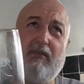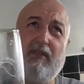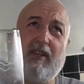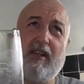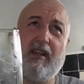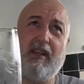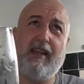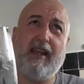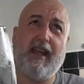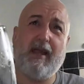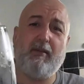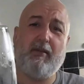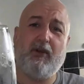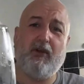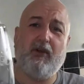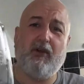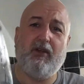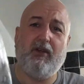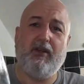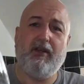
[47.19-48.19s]
to the
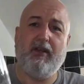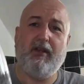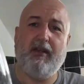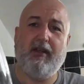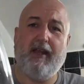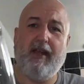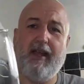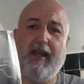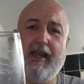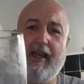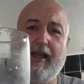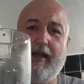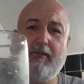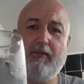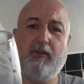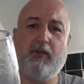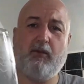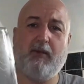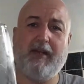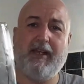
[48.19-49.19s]
Neighbourhood
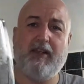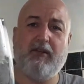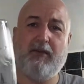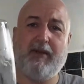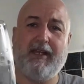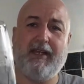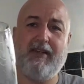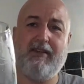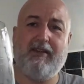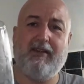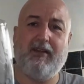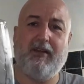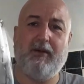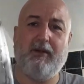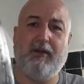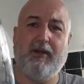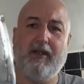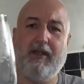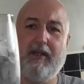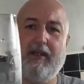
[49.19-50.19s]

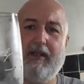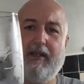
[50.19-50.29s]
2022.